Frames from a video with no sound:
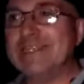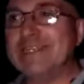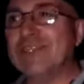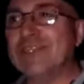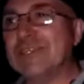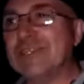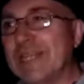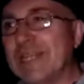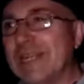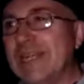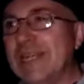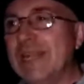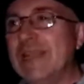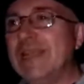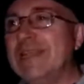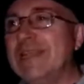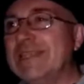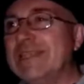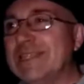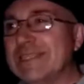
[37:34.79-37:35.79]
limiting
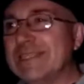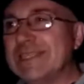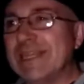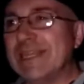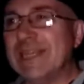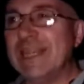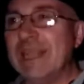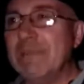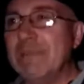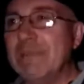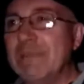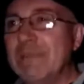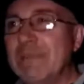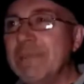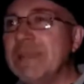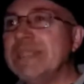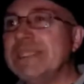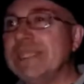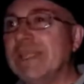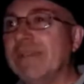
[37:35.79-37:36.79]
factor.
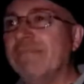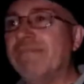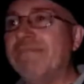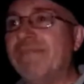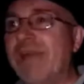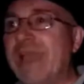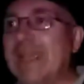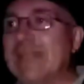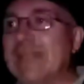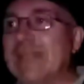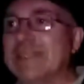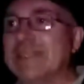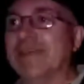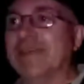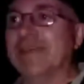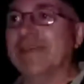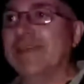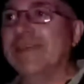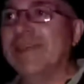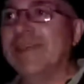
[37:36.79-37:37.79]
There's limiting
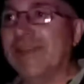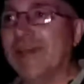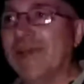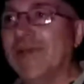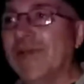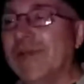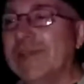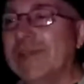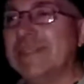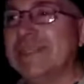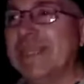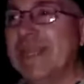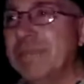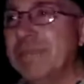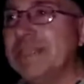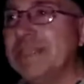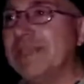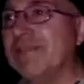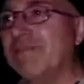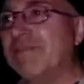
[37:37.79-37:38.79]
factors to it. Whereas
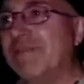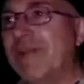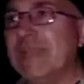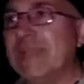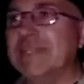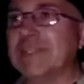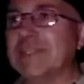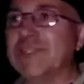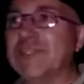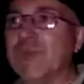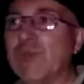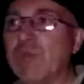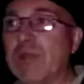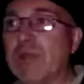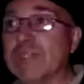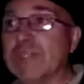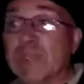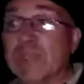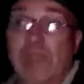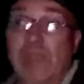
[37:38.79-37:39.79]
with the boat, I think,
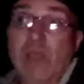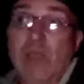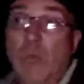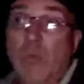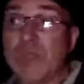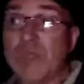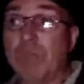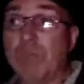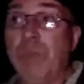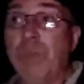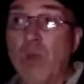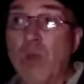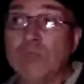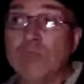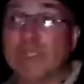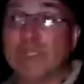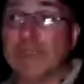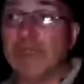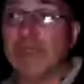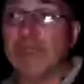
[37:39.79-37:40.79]
you've got a
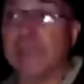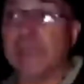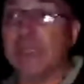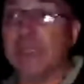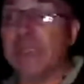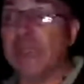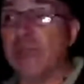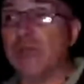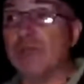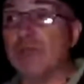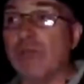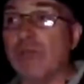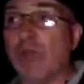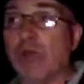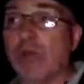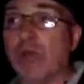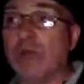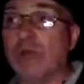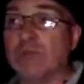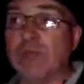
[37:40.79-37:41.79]
lot of things you can do, and
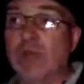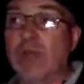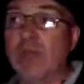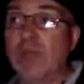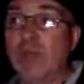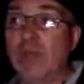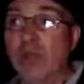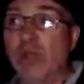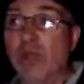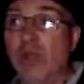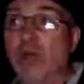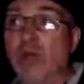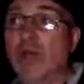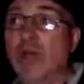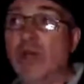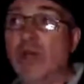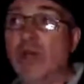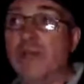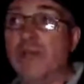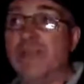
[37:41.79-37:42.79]
you can just relax.
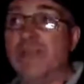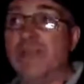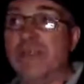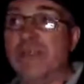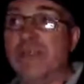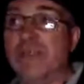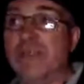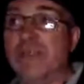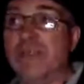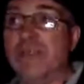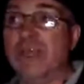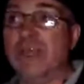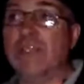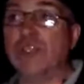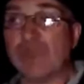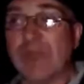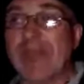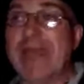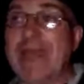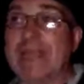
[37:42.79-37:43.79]
You
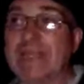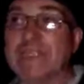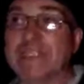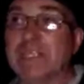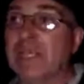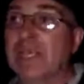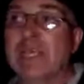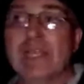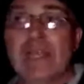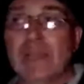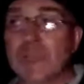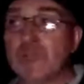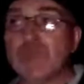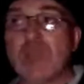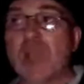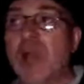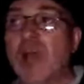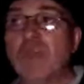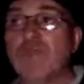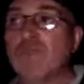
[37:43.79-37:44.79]
can't relax in an
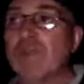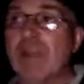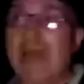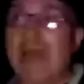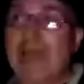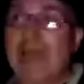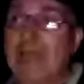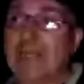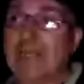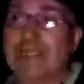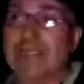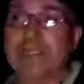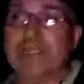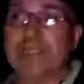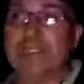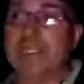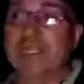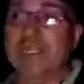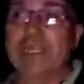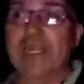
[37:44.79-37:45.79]
aircraft
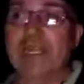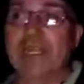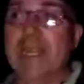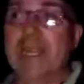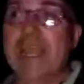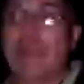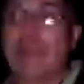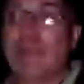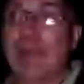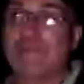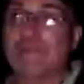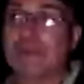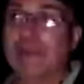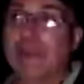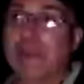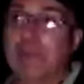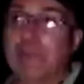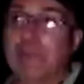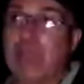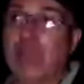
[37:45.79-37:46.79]
because everything happens
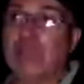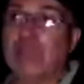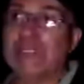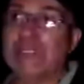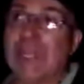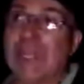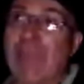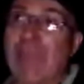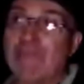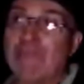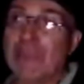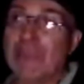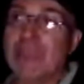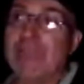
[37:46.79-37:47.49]
so quick.